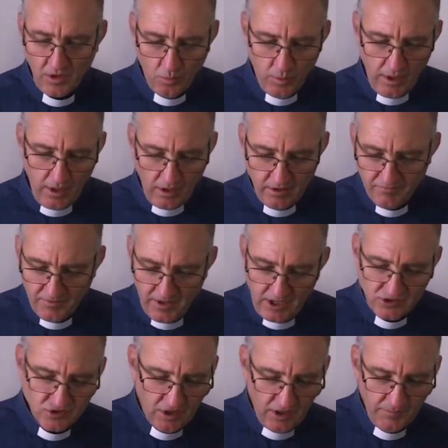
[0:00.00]
We are afraid
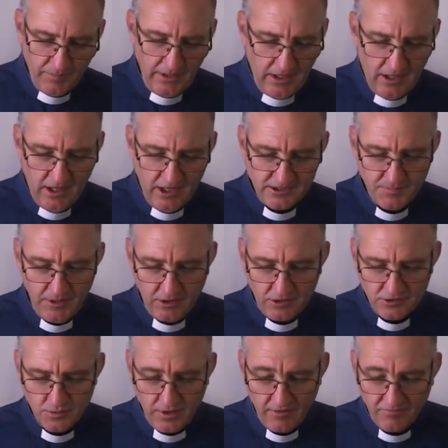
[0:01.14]
to open our hearts because we're